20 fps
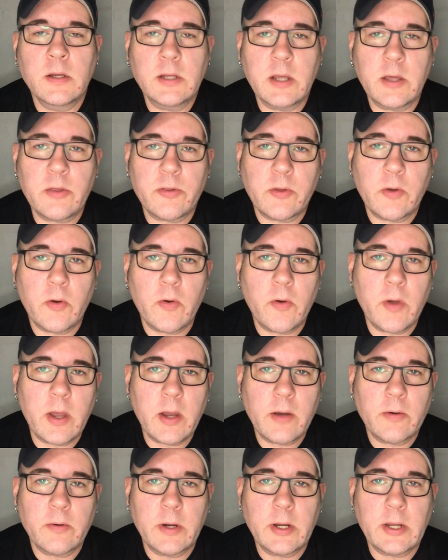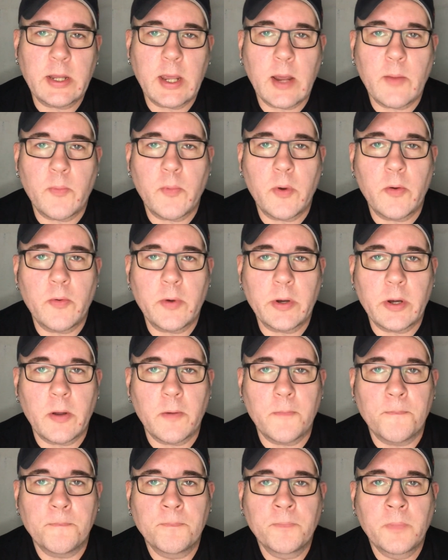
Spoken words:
just to go ahead and recap what we know.